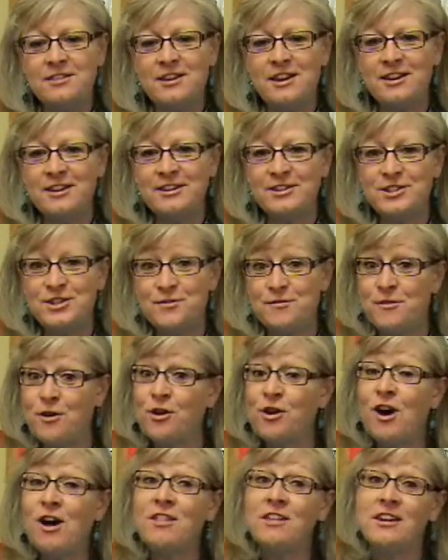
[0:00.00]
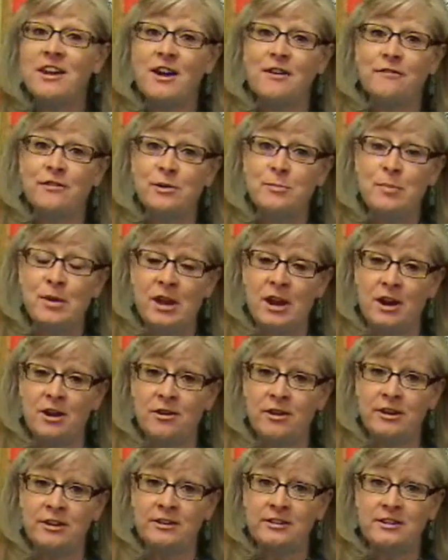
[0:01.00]
that is the phone call that every
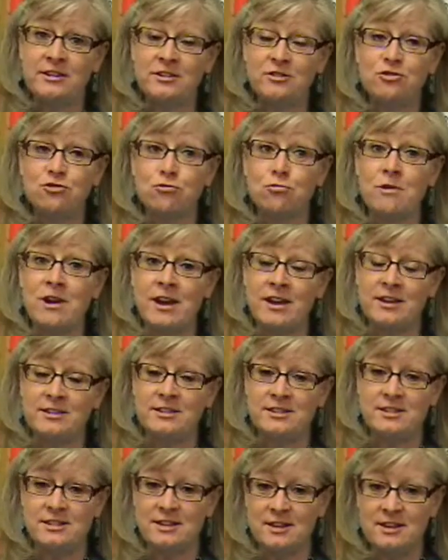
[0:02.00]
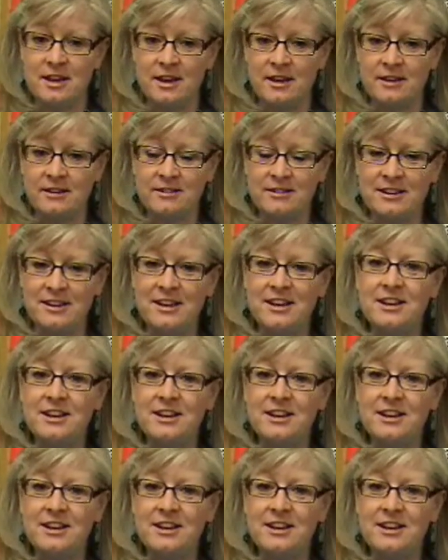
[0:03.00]
parent dreads to get,